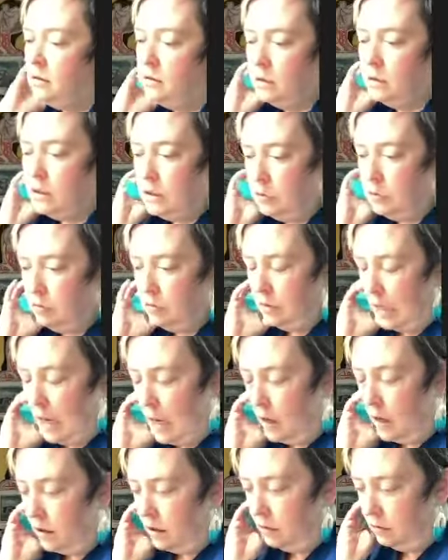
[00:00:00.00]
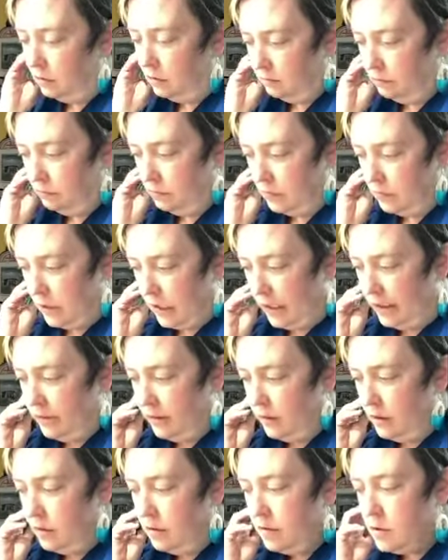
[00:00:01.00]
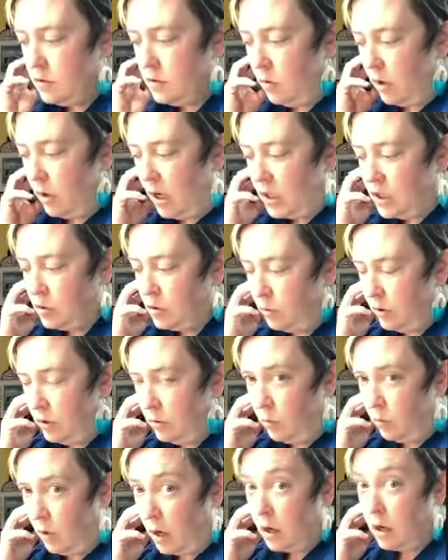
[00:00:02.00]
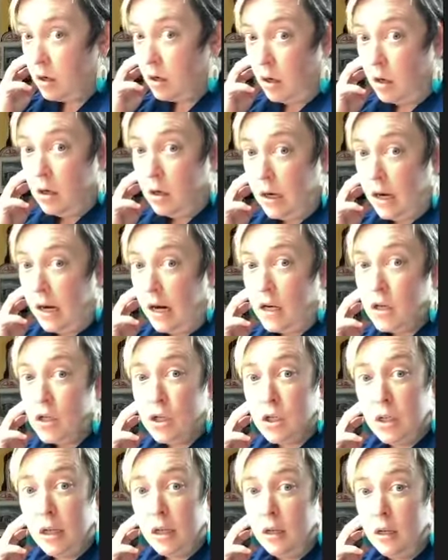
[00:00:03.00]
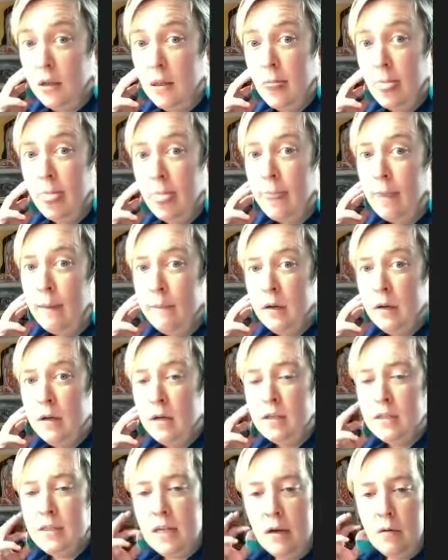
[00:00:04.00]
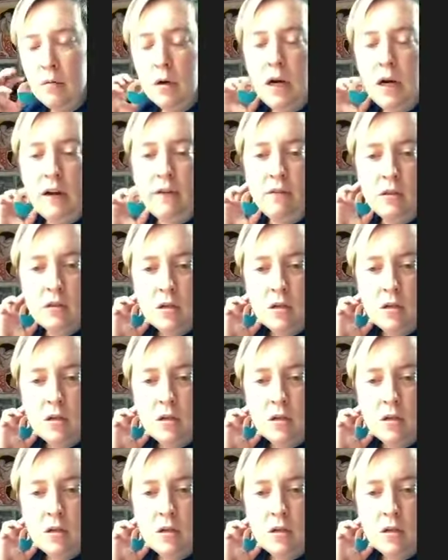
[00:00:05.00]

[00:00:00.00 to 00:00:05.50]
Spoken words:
just how they can use gouache with watercolor actually, because they were having